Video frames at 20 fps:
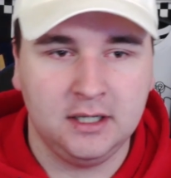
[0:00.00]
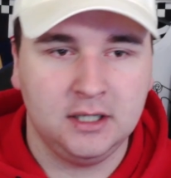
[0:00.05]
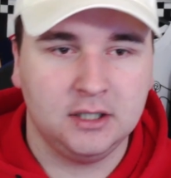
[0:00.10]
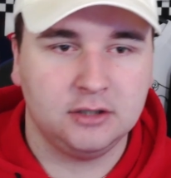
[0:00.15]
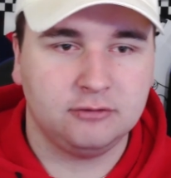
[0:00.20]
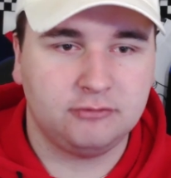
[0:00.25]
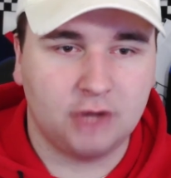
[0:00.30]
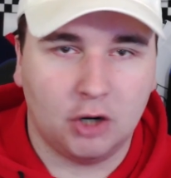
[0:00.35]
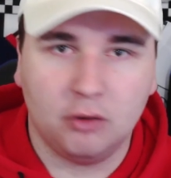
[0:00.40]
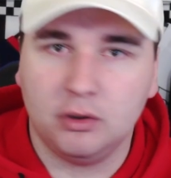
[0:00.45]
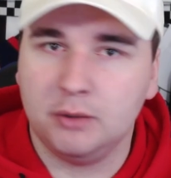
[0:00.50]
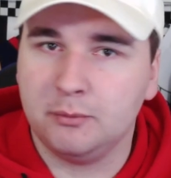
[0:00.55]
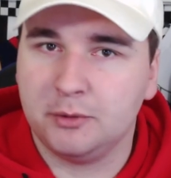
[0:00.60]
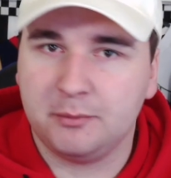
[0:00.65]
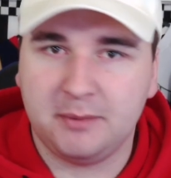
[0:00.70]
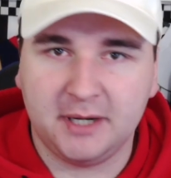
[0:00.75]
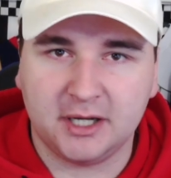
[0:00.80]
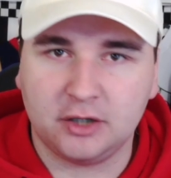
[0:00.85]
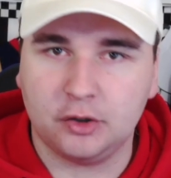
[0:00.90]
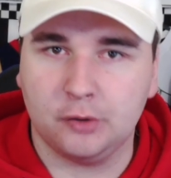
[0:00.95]
Dolan would
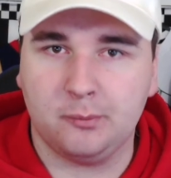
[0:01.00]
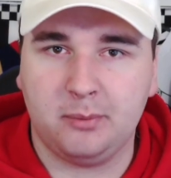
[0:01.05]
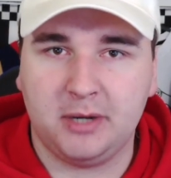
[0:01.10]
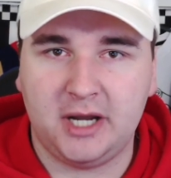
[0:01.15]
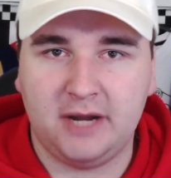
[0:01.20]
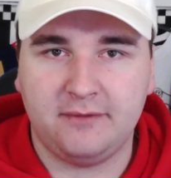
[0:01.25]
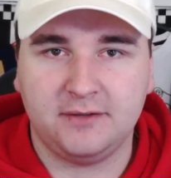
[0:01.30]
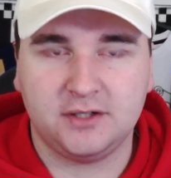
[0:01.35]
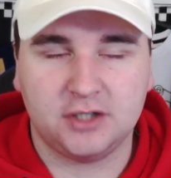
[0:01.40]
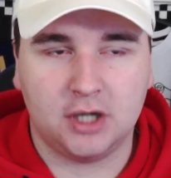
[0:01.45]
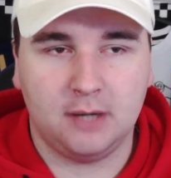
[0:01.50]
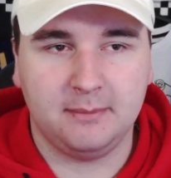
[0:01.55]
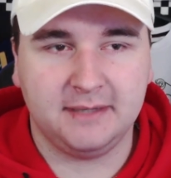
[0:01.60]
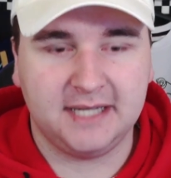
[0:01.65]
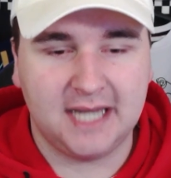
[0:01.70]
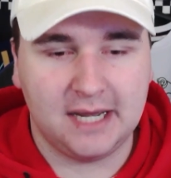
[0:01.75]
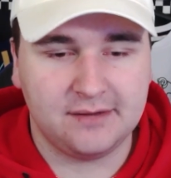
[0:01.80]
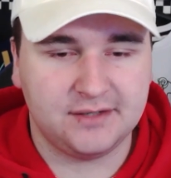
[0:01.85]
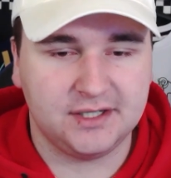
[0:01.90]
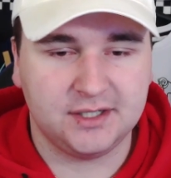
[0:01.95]
be a good player for Derby
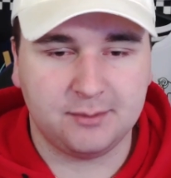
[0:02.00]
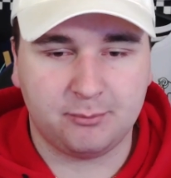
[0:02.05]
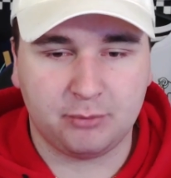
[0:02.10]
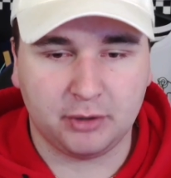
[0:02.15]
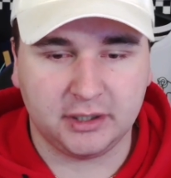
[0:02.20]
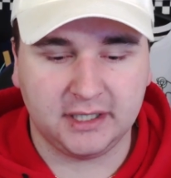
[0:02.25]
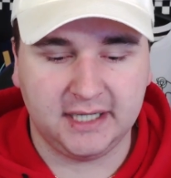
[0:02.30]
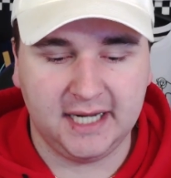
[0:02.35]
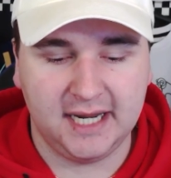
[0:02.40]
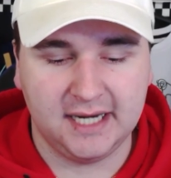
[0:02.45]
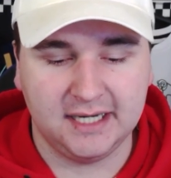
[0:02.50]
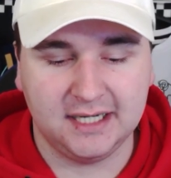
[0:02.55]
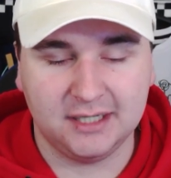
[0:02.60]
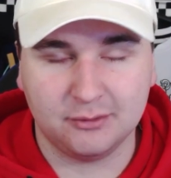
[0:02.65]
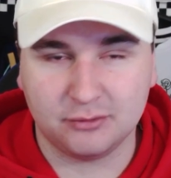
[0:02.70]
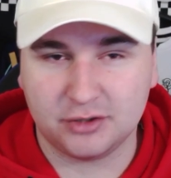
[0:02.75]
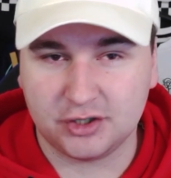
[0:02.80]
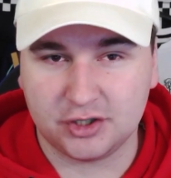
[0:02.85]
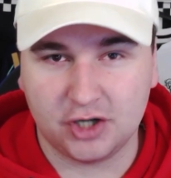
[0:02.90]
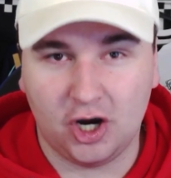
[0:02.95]
County to bring in, and it
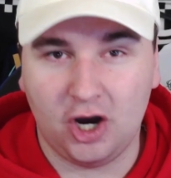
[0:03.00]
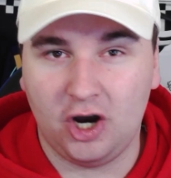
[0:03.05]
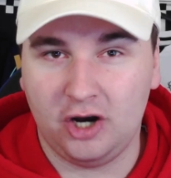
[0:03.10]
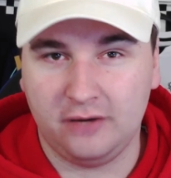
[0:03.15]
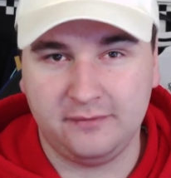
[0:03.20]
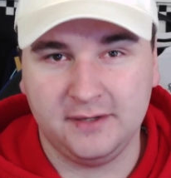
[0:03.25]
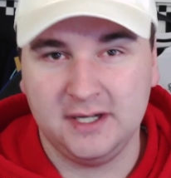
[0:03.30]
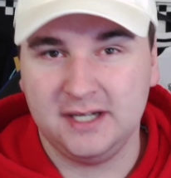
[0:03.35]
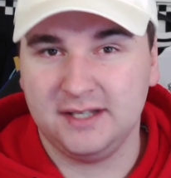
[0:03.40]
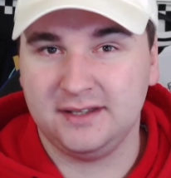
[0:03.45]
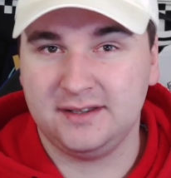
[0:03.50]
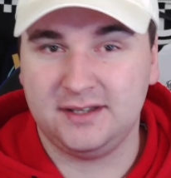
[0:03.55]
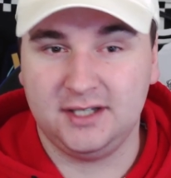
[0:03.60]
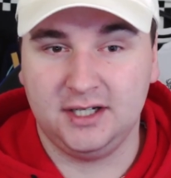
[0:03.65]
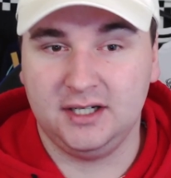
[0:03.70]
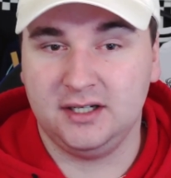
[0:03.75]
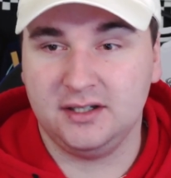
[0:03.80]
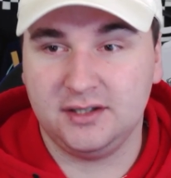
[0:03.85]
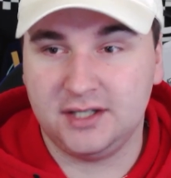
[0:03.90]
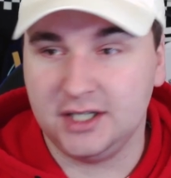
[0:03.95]
would start off
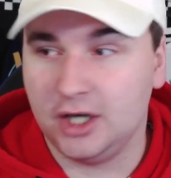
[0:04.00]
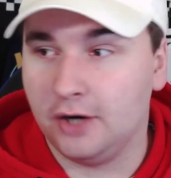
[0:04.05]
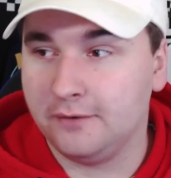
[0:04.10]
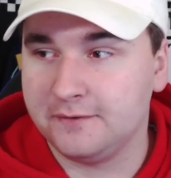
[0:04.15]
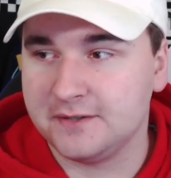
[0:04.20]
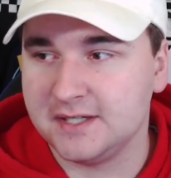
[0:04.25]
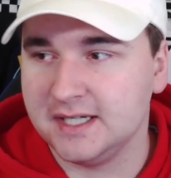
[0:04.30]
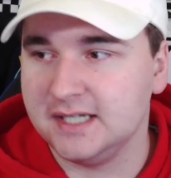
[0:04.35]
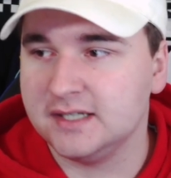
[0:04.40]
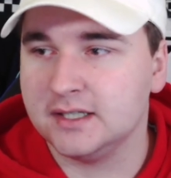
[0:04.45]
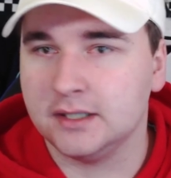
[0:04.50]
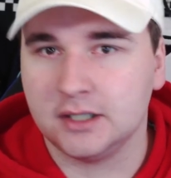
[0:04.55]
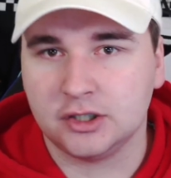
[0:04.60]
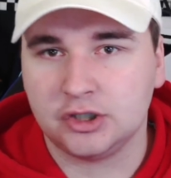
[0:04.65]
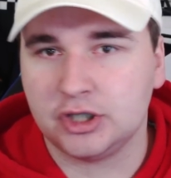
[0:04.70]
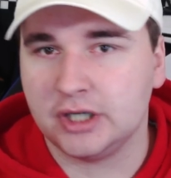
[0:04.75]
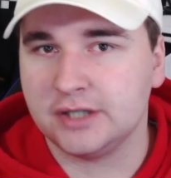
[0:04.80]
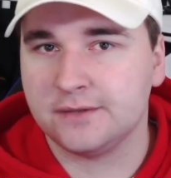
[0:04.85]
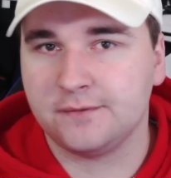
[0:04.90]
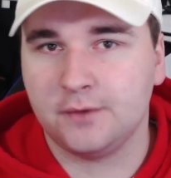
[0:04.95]
the off-season, the
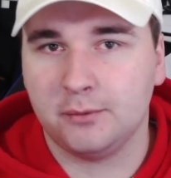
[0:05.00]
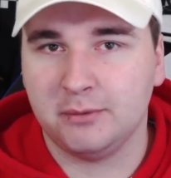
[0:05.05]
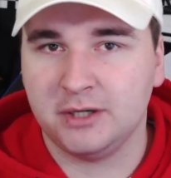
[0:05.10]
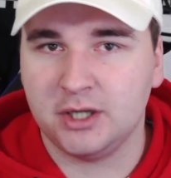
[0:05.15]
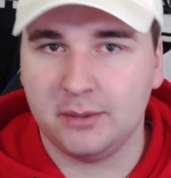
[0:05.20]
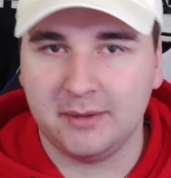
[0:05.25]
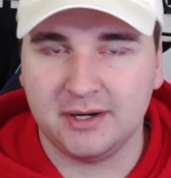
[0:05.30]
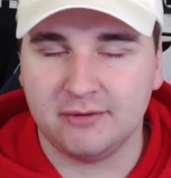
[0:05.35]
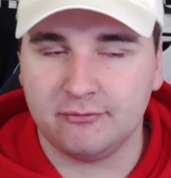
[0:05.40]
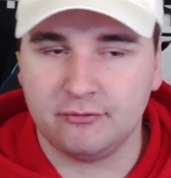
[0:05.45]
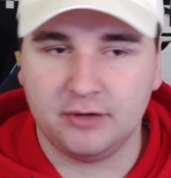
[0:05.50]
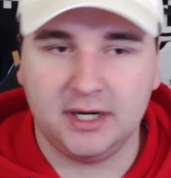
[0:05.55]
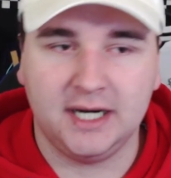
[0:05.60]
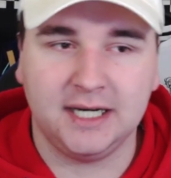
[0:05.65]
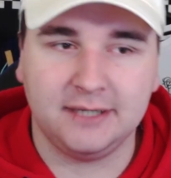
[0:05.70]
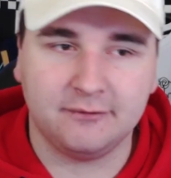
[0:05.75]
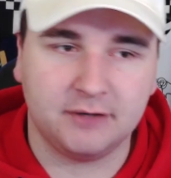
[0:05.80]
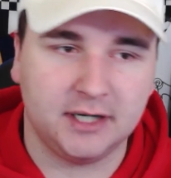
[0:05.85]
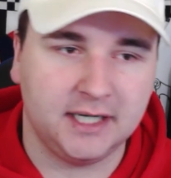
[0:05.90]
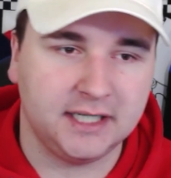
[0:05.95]
transfer window, in a
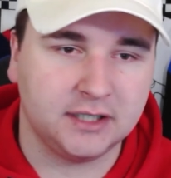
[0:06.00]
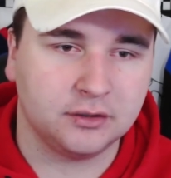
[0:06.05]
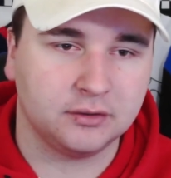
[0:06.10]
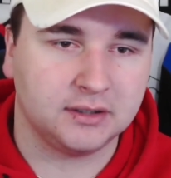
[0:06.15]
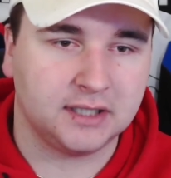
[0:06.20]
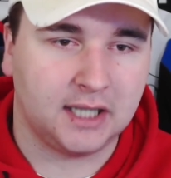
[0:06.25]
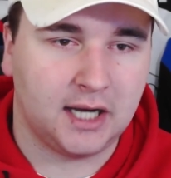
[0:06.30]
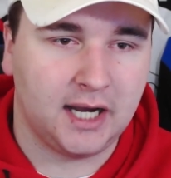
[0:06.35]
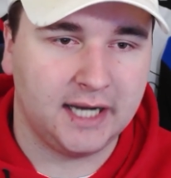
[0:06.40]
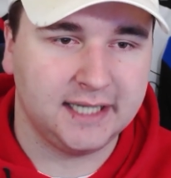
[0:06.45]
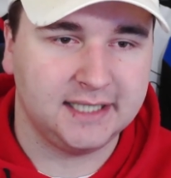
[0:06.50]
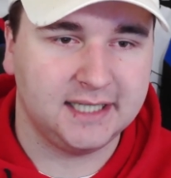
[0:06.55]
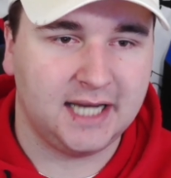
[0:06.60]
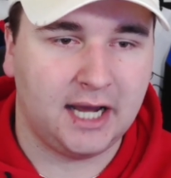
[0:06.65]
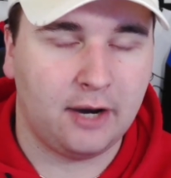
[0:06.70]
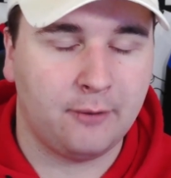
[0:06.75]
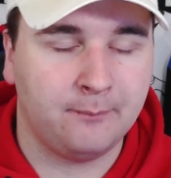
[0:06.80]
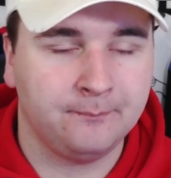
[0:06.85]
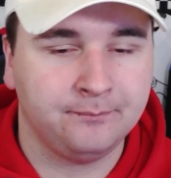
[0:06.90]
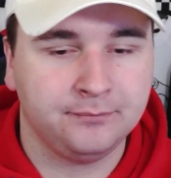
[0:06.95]
really, really good light.
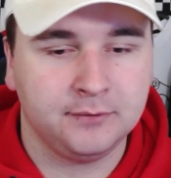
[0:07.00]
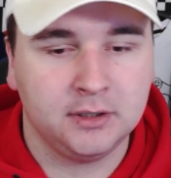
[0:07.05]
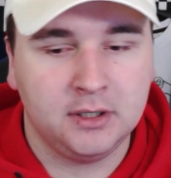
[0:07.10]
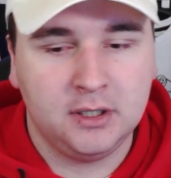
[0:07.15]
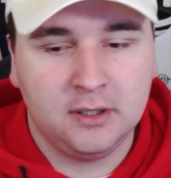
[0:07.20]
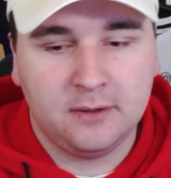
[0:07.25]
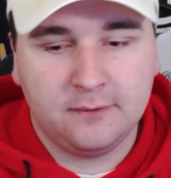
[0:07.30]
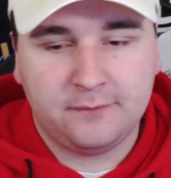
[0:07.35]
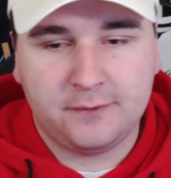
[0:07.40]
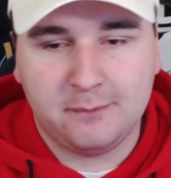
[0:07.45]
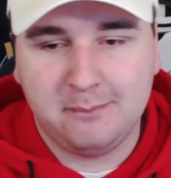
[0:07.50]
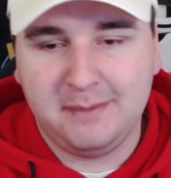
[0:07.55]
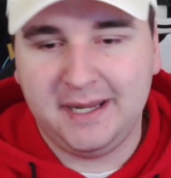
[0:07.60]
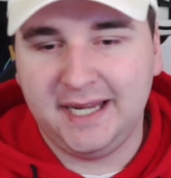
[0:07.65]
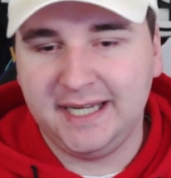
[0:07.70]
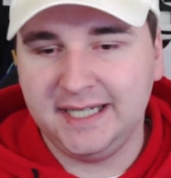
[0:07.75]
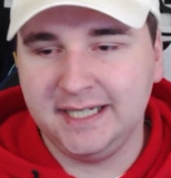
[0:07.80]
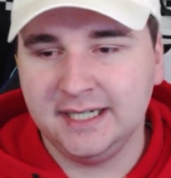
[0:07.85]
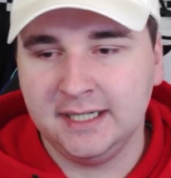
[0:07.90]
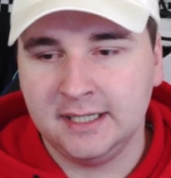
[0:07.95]
Now, for
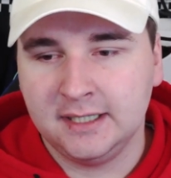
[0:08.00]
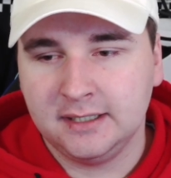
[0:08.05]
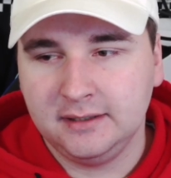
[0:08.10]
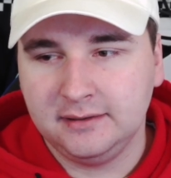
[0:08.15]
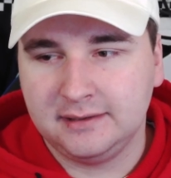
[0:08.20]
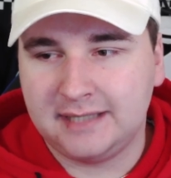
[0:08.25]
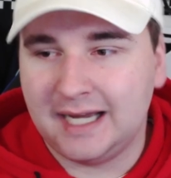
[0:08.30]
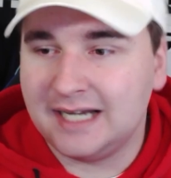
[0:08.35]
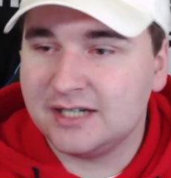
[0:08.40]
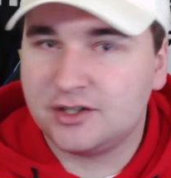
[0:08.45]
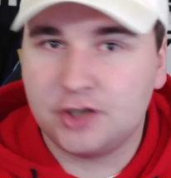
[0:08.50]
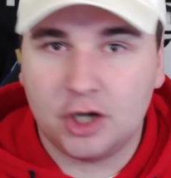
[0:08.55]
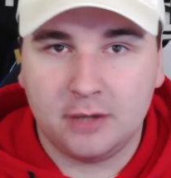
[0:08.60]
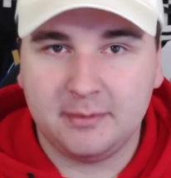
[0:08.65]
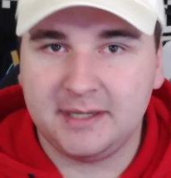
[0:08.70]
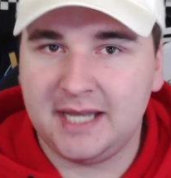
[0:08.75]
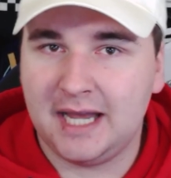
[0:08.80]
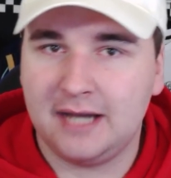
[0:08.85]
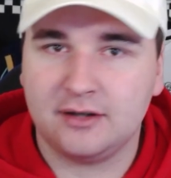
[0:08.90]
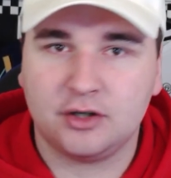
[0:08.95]
me, that's got
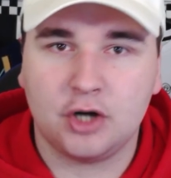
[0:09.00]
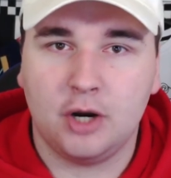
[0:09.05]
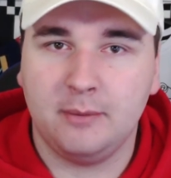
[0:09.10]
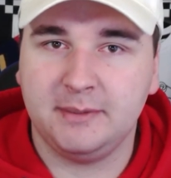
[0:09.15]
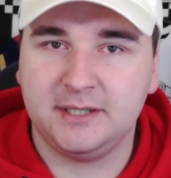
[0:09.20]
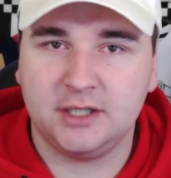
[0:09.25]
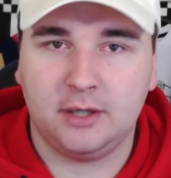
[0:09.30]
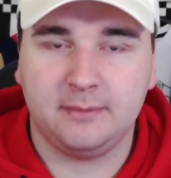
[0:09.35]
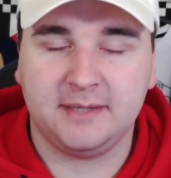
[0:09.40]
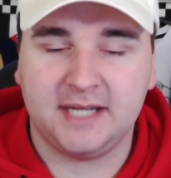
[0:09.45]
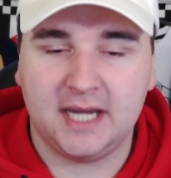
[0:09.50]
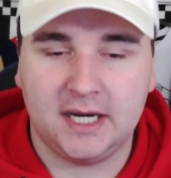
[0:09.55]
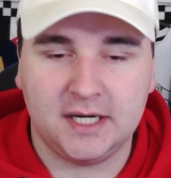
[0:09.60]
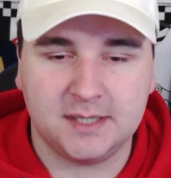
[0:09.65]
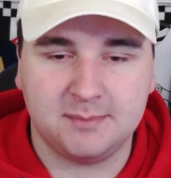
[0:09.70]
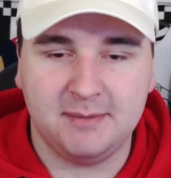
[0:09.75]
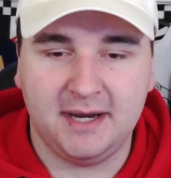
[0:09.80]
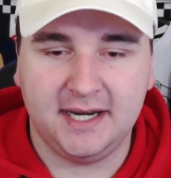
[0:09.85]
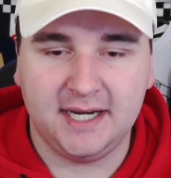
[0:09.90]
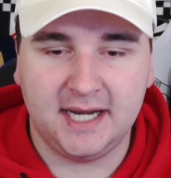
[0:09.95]
to be Derby
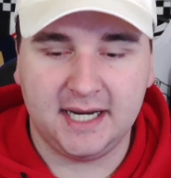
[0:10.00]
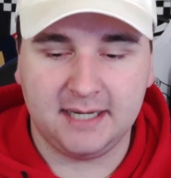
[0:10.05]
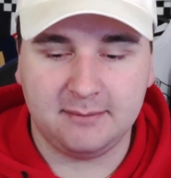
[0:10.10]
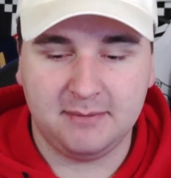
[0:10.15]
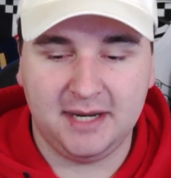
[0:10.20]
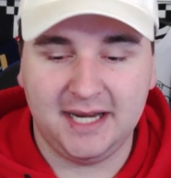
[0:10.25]
County's main aim.